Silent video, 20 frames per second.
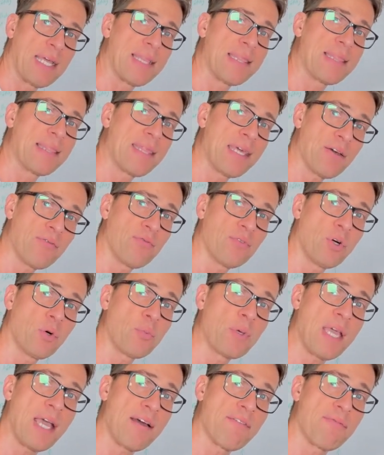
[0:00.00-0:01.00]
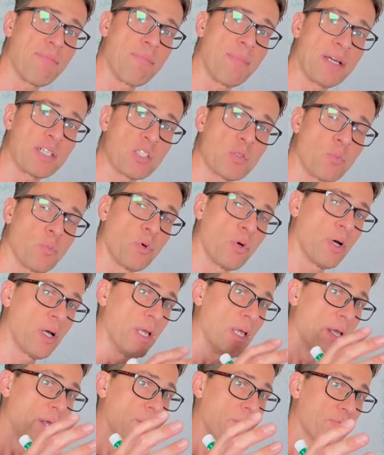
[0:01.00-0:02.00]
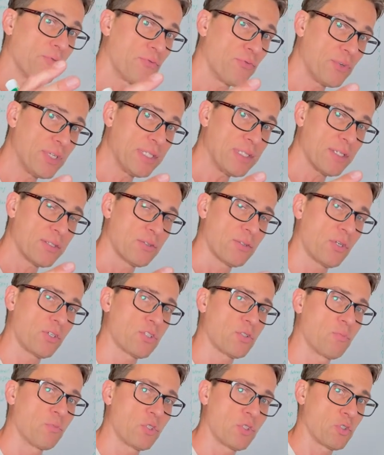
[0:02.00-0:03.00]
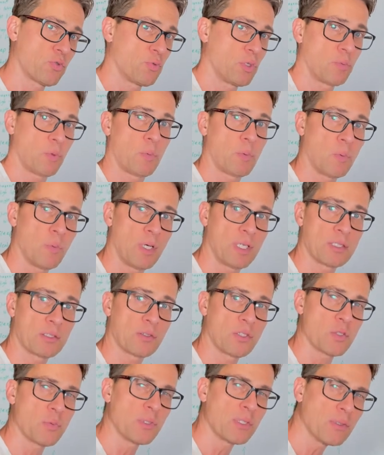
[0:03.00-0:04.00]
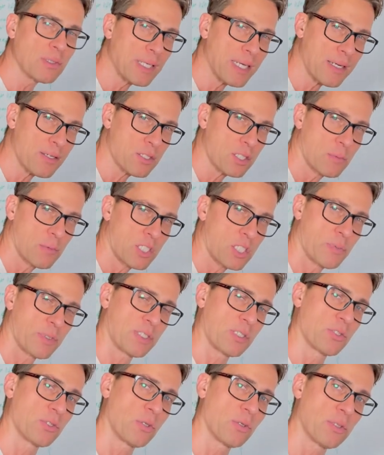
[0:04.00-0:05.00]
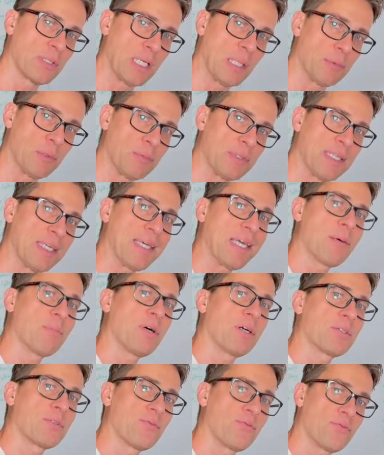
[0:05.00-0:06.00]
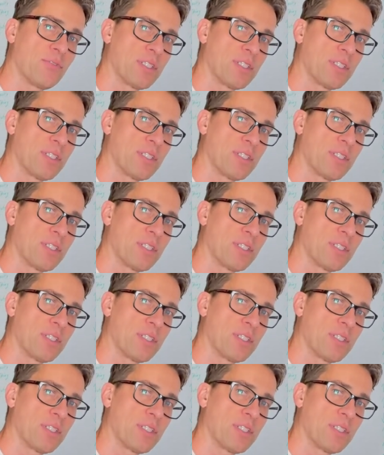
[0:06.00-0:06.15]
And therefore we have much more free testosterone, which is really what we want because we don't care so much about the total number, we care about the free